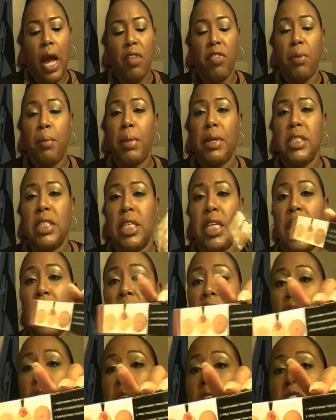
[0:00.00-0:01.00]
and then mix it
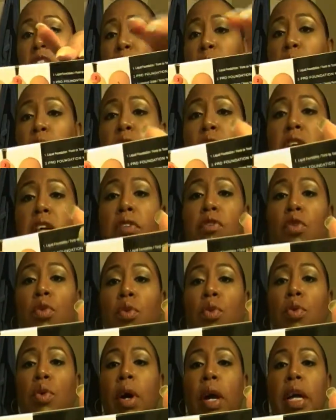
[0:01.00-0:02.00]
together, and it's supposed to give
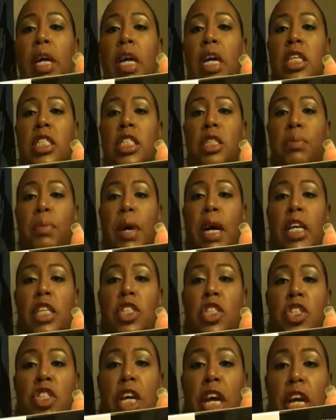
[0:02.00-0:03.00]
you a
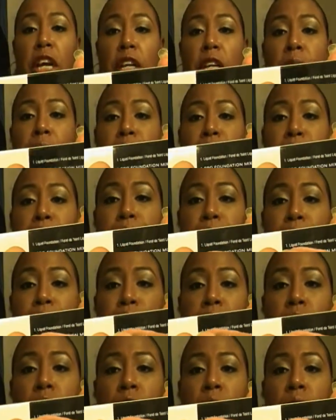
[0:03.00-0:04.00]
customized shade.
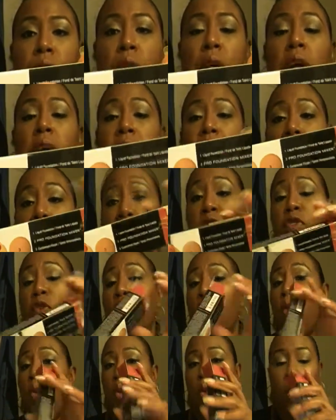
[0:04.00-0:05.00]
That's
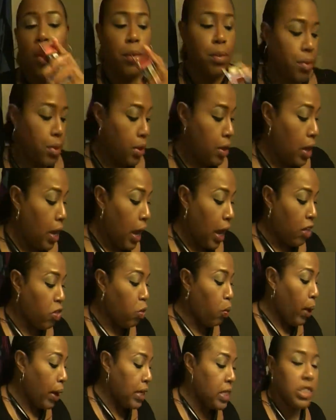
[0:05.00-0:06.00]
for the warmth, and
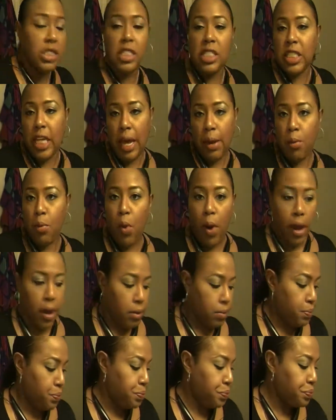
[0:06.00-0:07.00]
the white is the same
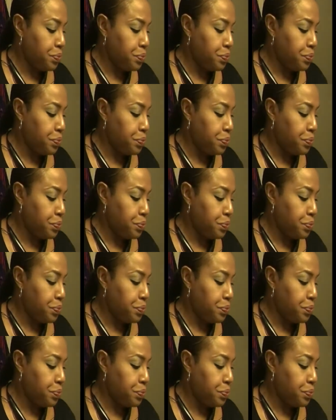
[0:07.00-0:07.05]
way.